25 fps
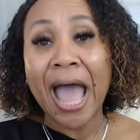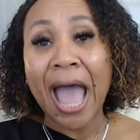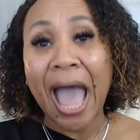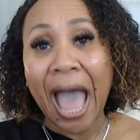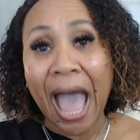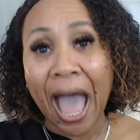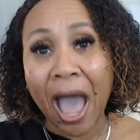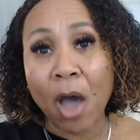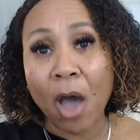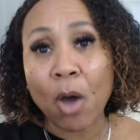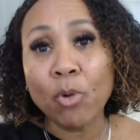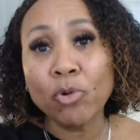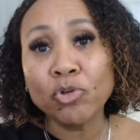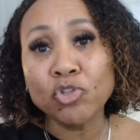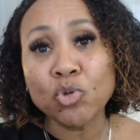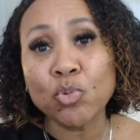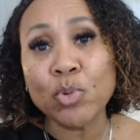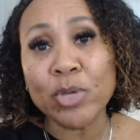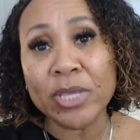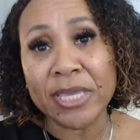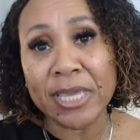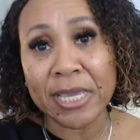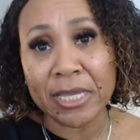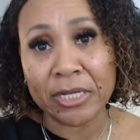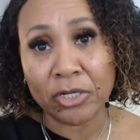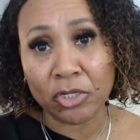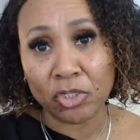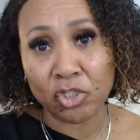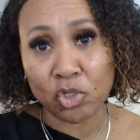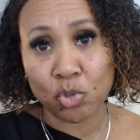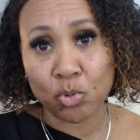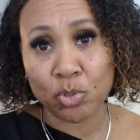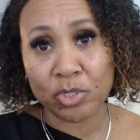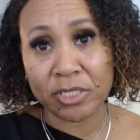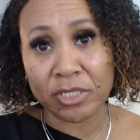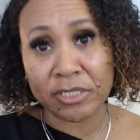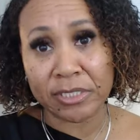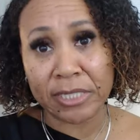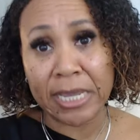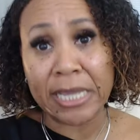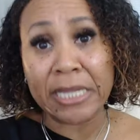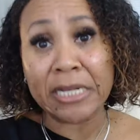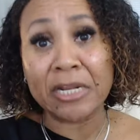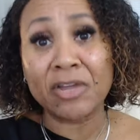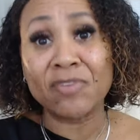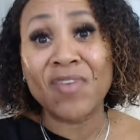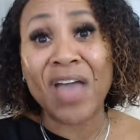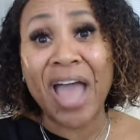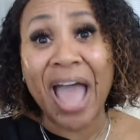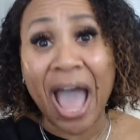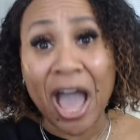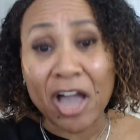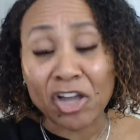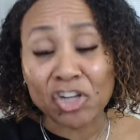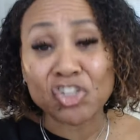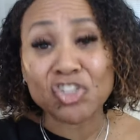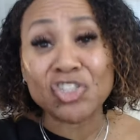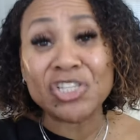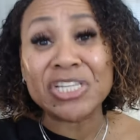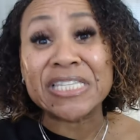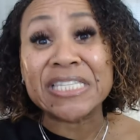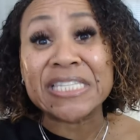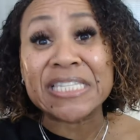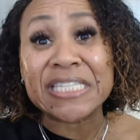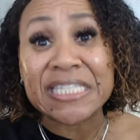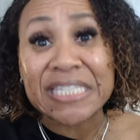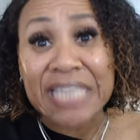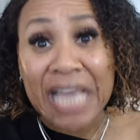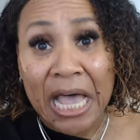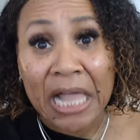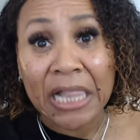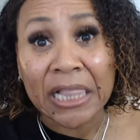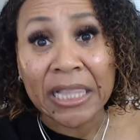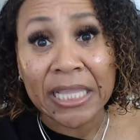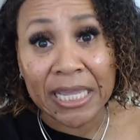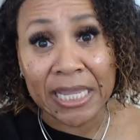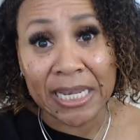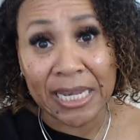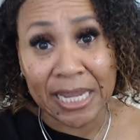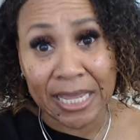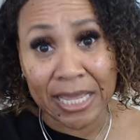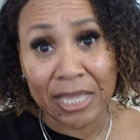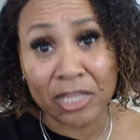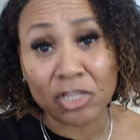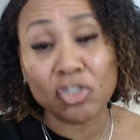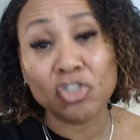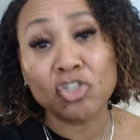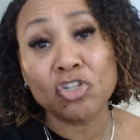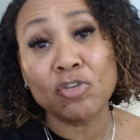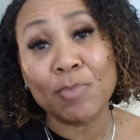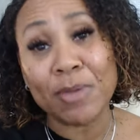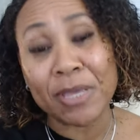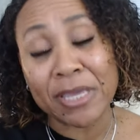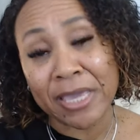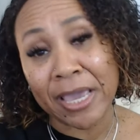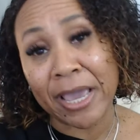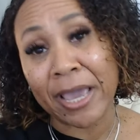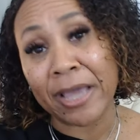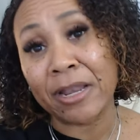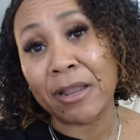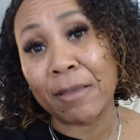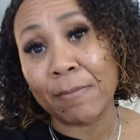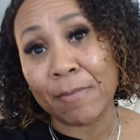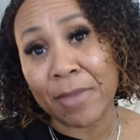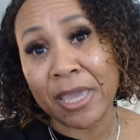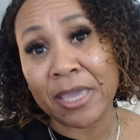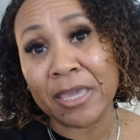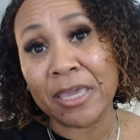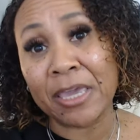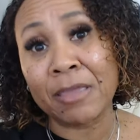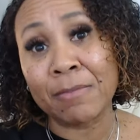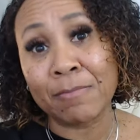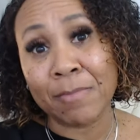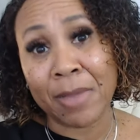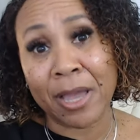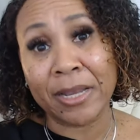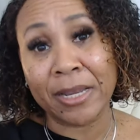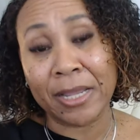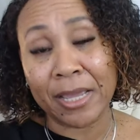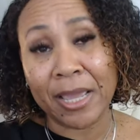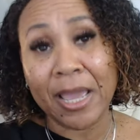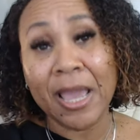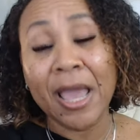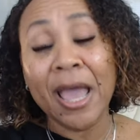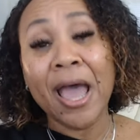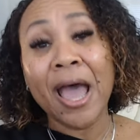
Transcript: how do we get into a state of actually selling it to begin making money?